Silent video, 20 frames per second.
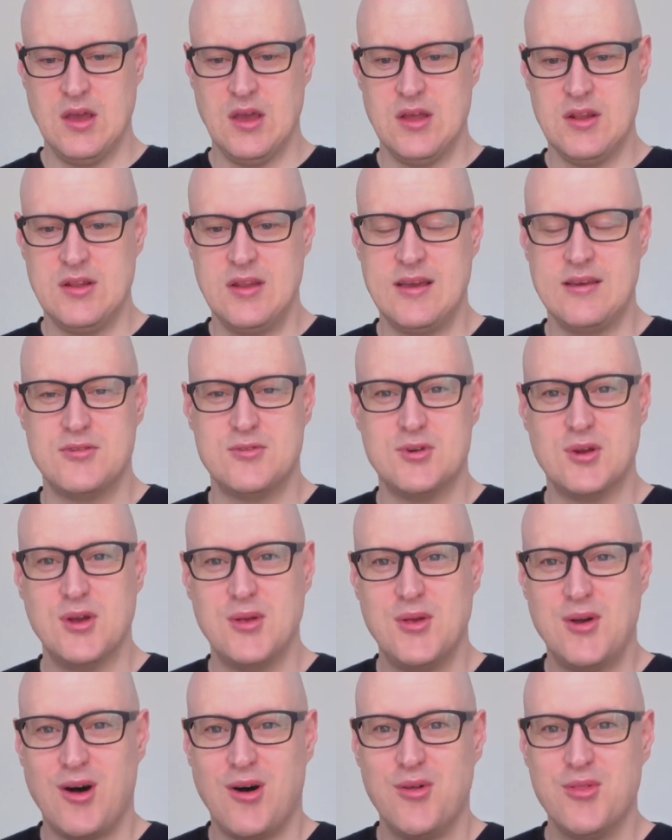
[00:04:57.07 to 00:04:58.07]
Now,
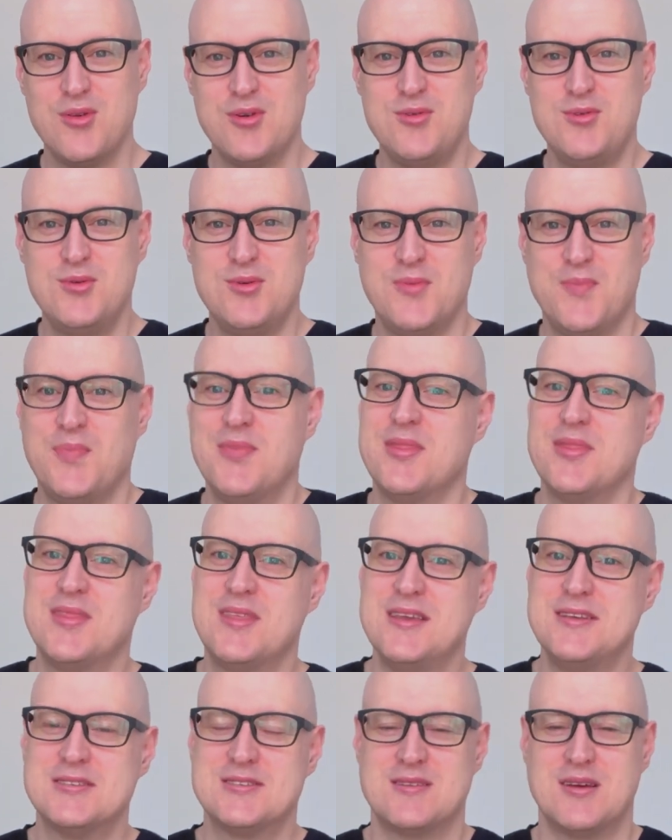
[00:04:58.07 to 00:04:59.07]
although
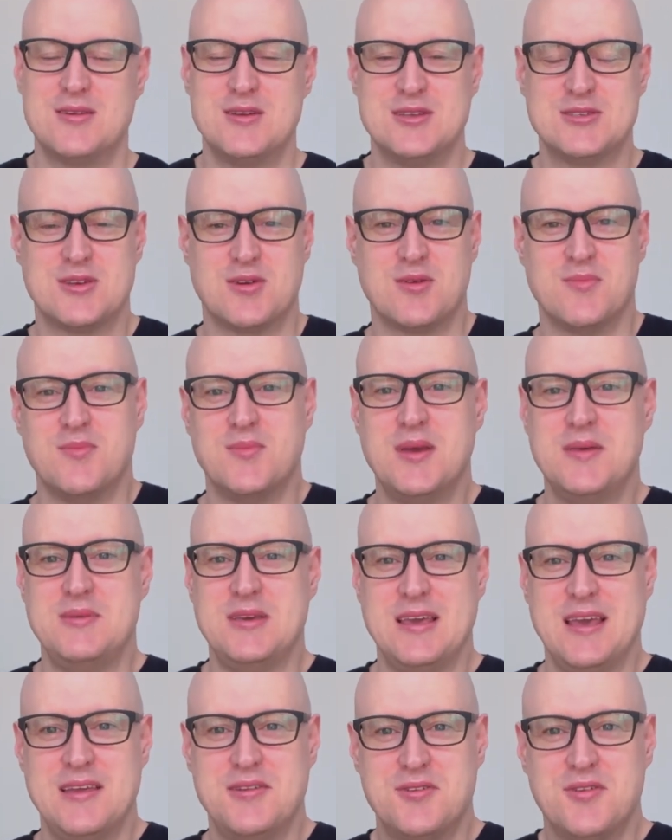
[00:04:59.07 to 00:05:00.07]
these these studies are
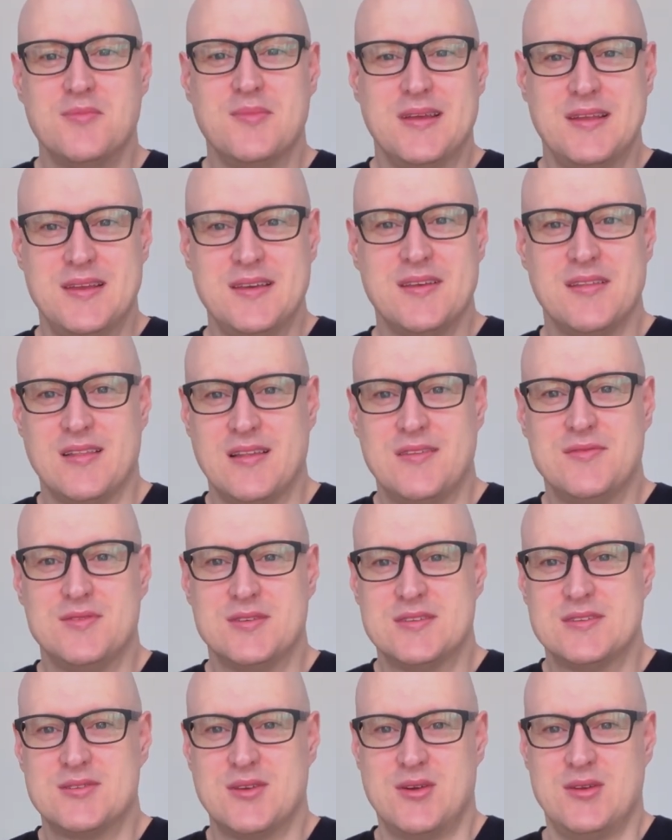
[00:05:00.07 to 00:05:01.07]
maybe intermediate level
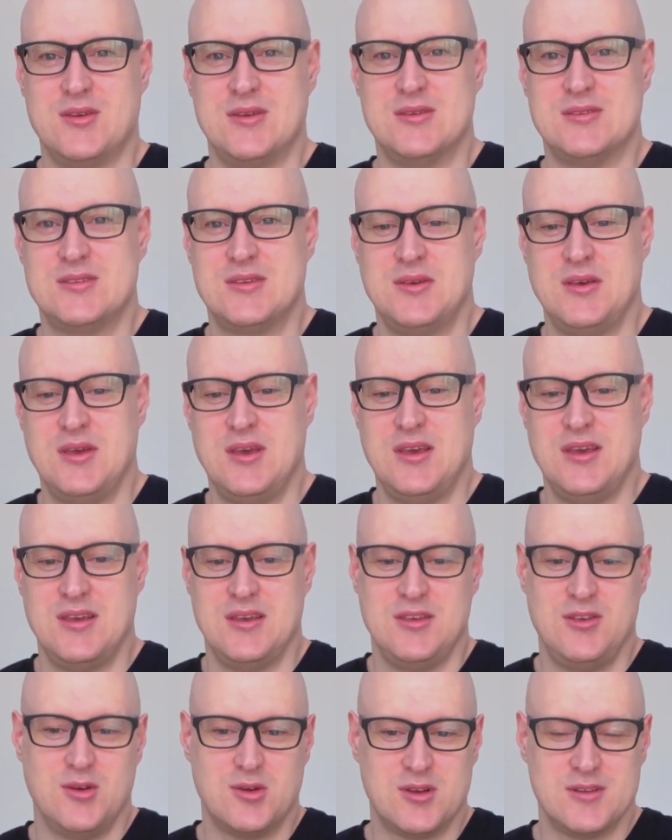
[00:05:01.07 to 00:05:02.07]
studies,
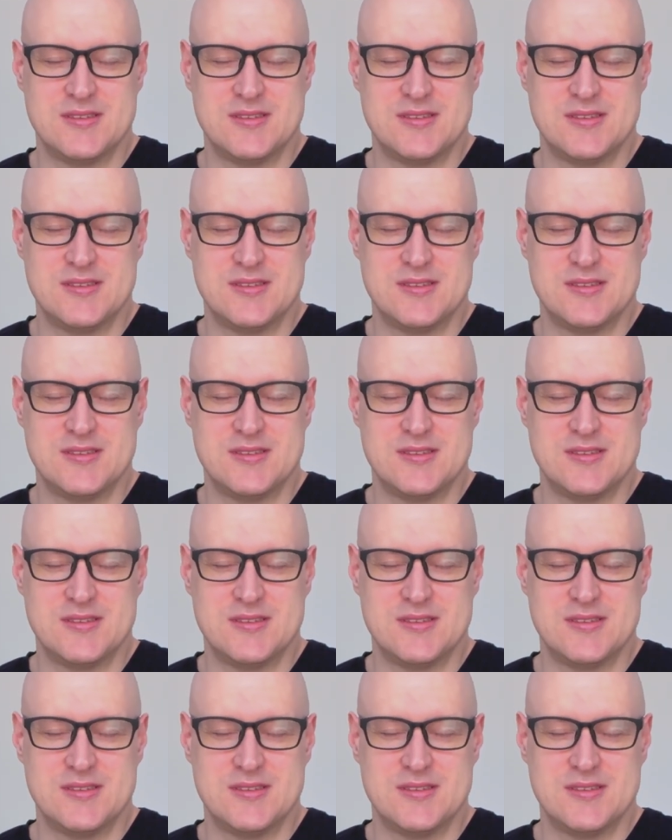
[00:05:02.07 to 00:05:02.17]
you could